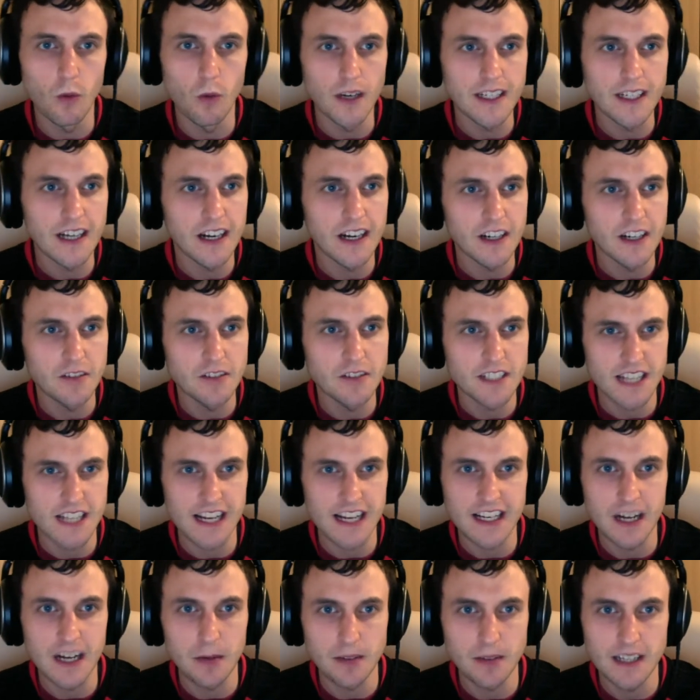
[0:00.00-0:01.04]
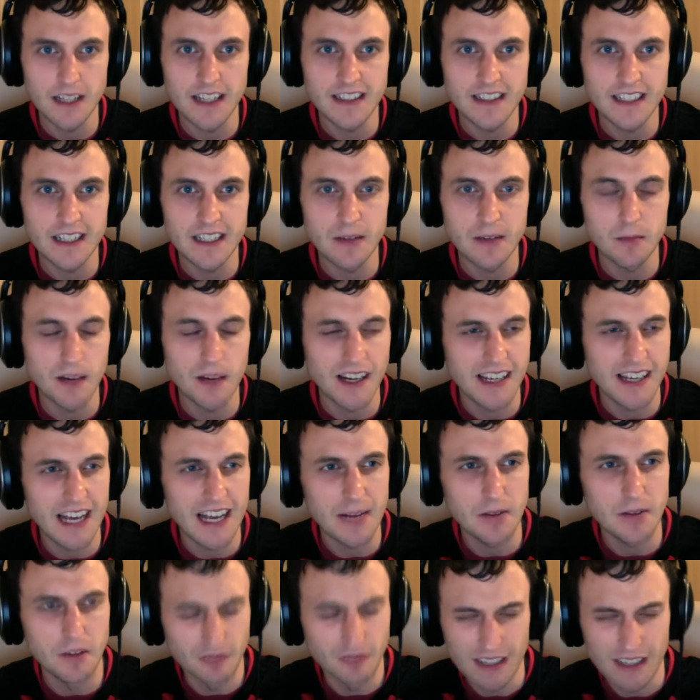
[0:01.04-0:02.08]
We'd kind of stayed up and they didn't. But a
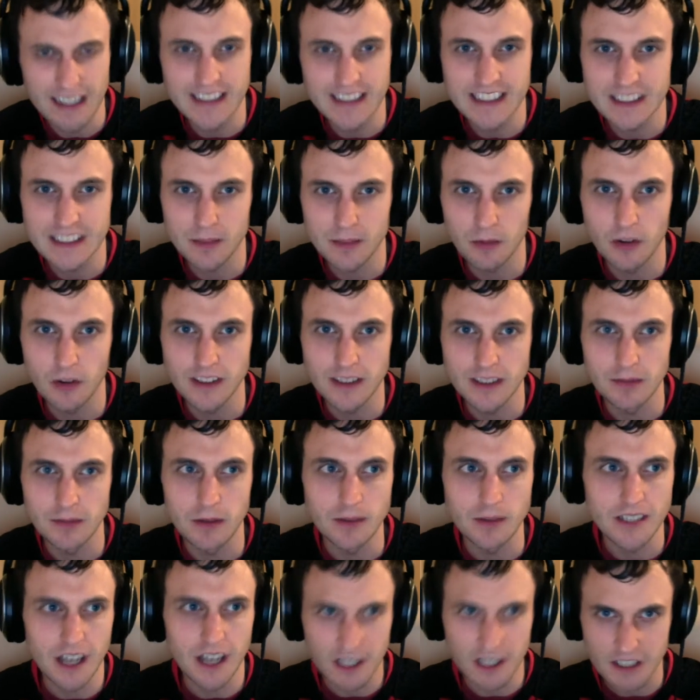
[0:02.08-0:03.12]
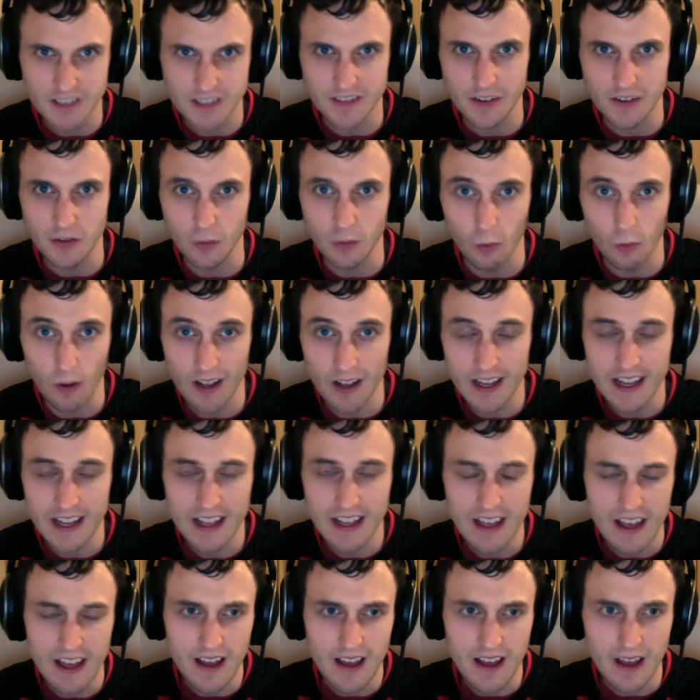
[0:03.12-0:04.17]
game that really disappointed me was Huddersfield
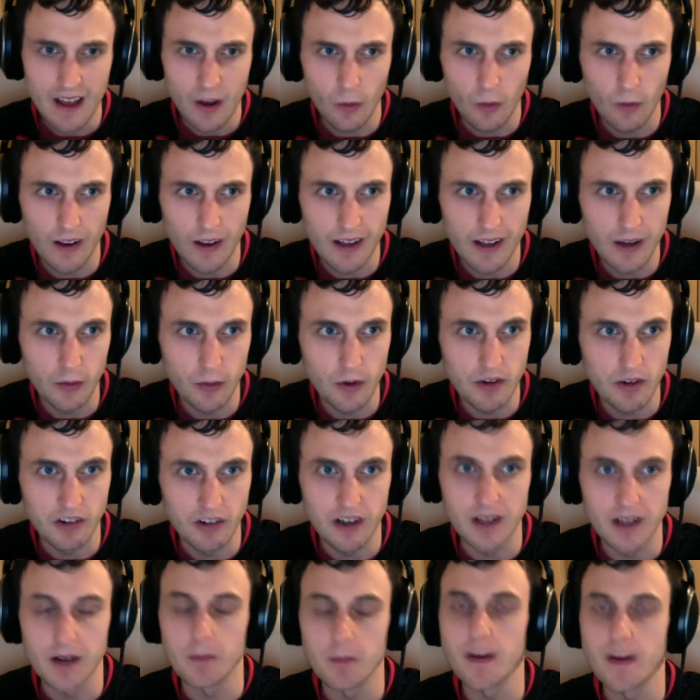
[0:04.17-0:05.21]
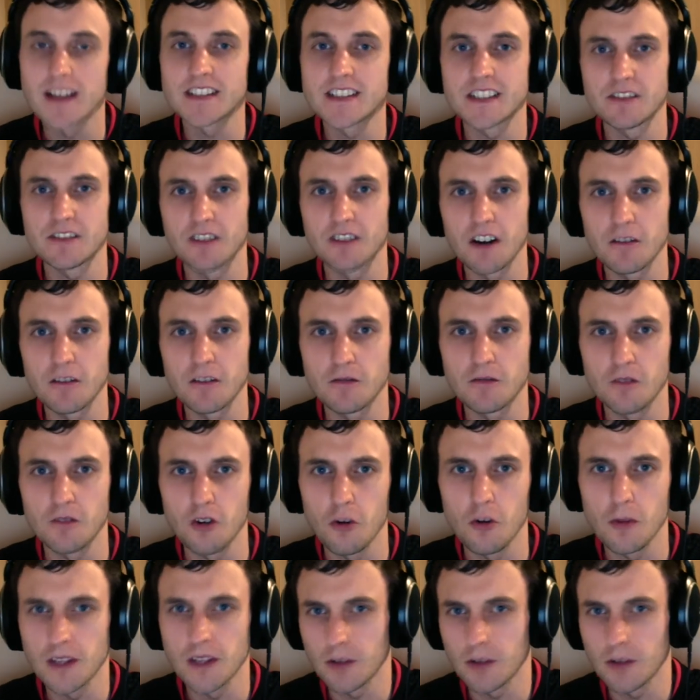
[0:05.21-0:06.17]
away, where we were on an amazing run of form.